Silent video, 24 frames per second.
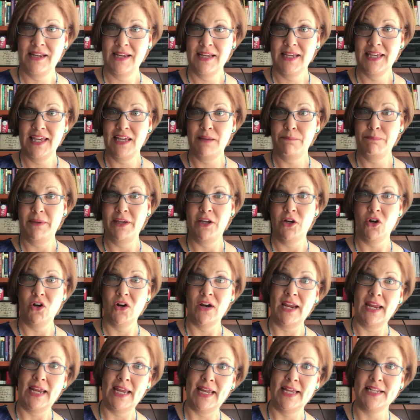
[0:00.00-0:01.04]
keeping her
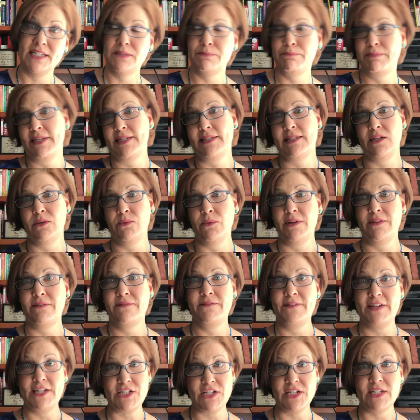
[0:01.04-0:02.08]
hands busy with
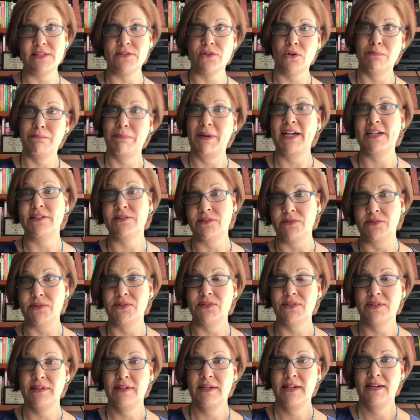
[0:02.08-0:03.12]
fidgets or
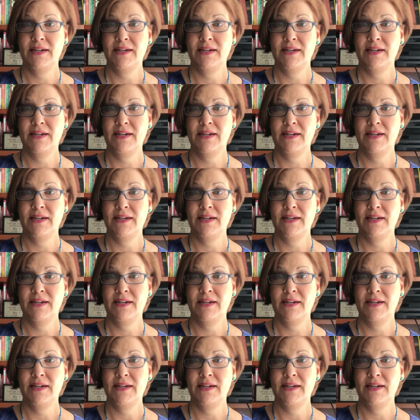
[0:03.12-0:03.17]
puzzles.